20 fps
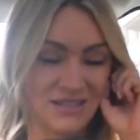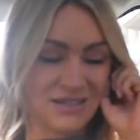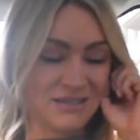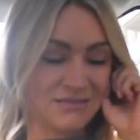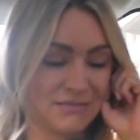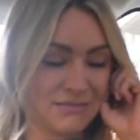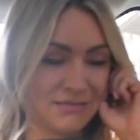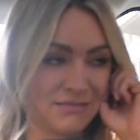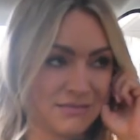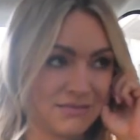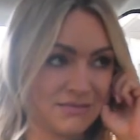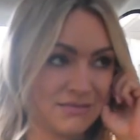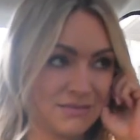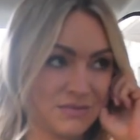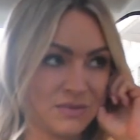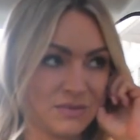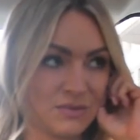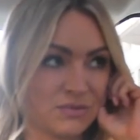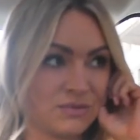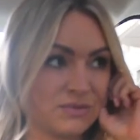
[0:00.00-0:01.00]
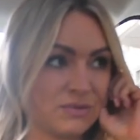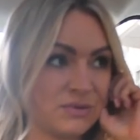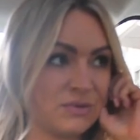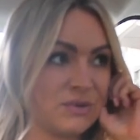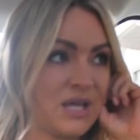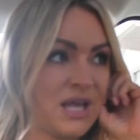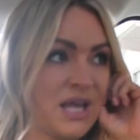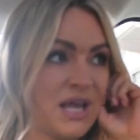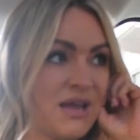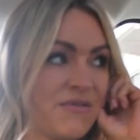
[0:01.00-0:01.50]
like, oh, it was
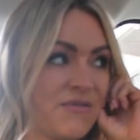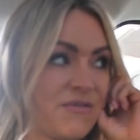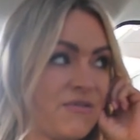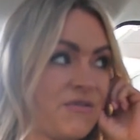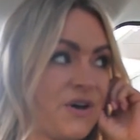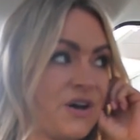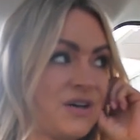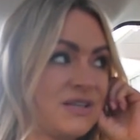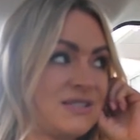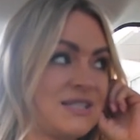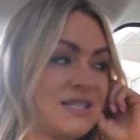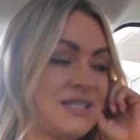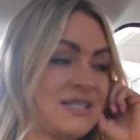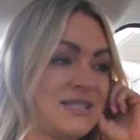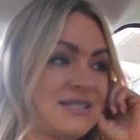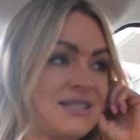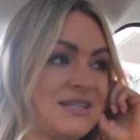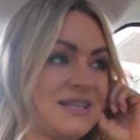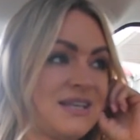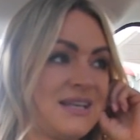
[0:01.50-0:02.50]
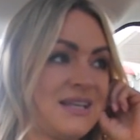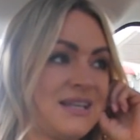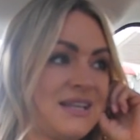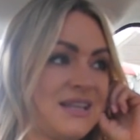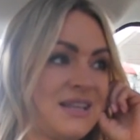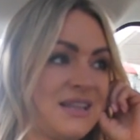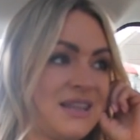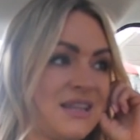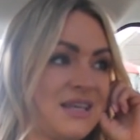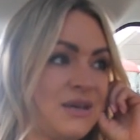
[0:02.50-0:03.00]
awful. Versus
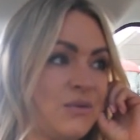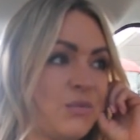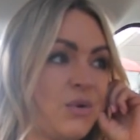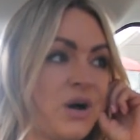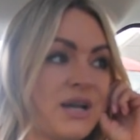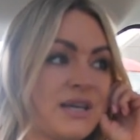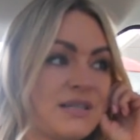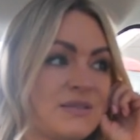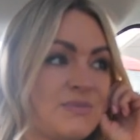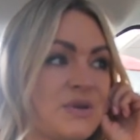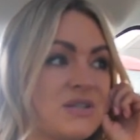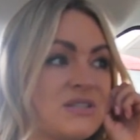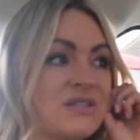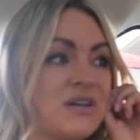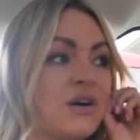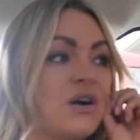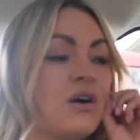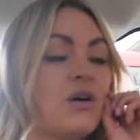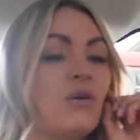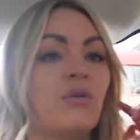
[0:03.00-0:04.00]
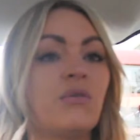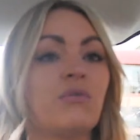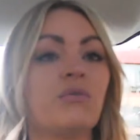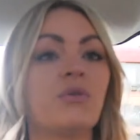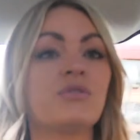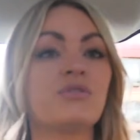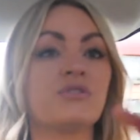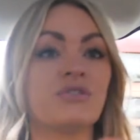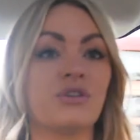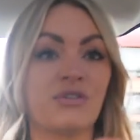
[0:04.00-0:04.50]
the work experience I got
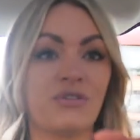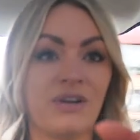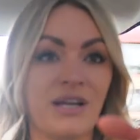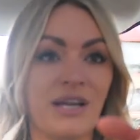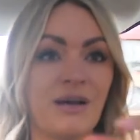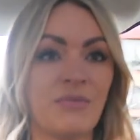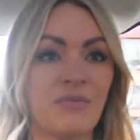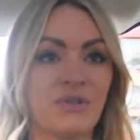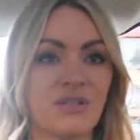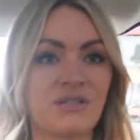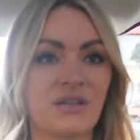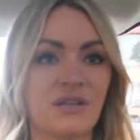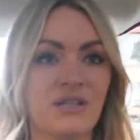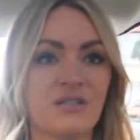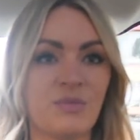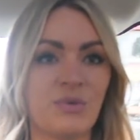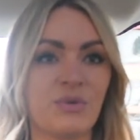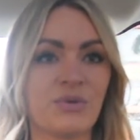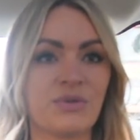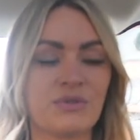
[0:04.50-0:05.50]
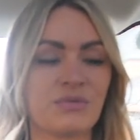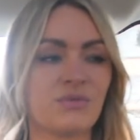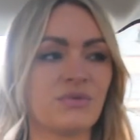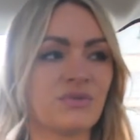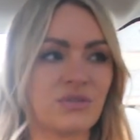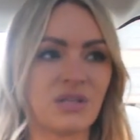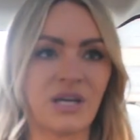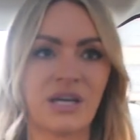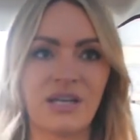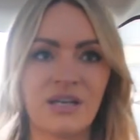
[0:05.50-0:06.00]
on Soccer AM at Sky Sports
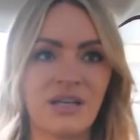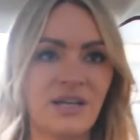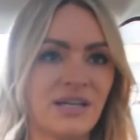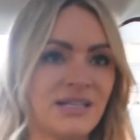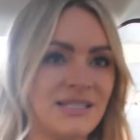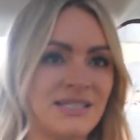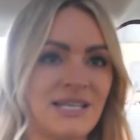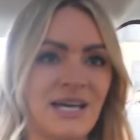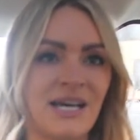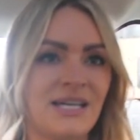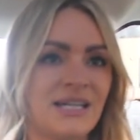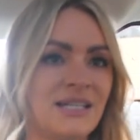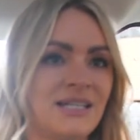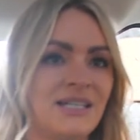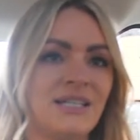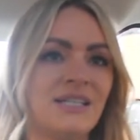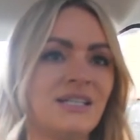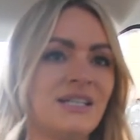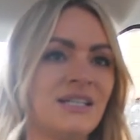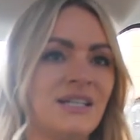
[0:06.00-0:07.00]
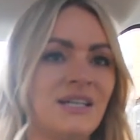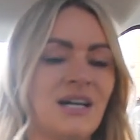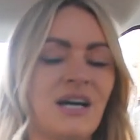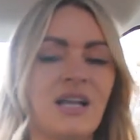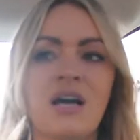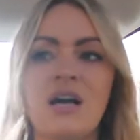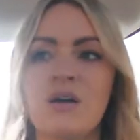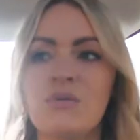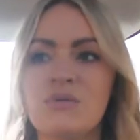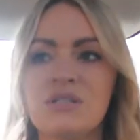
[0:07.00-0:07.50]
was mm-hmm. like night and day.
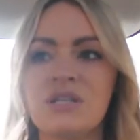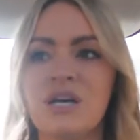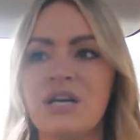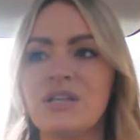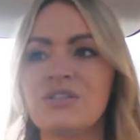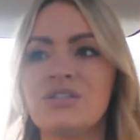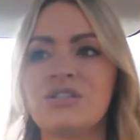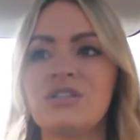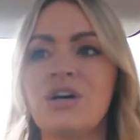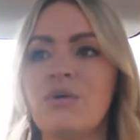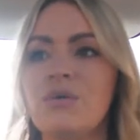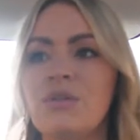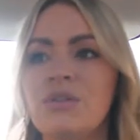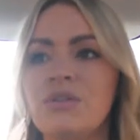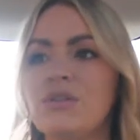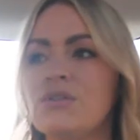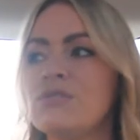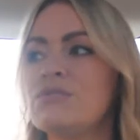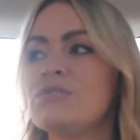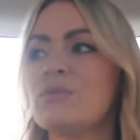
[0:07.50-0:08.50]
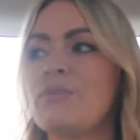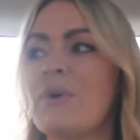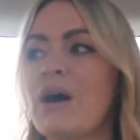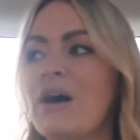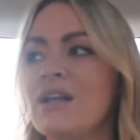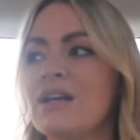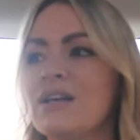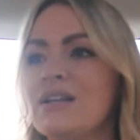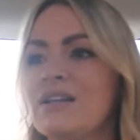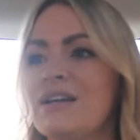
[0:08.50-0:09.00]
And I was like so enthused
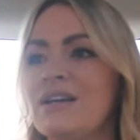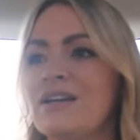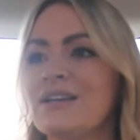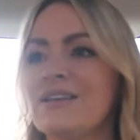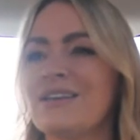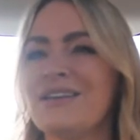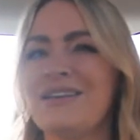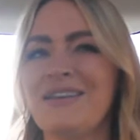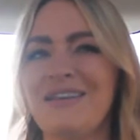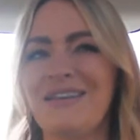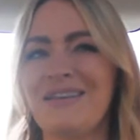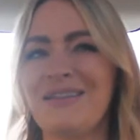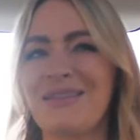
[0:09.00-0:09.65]
about it, like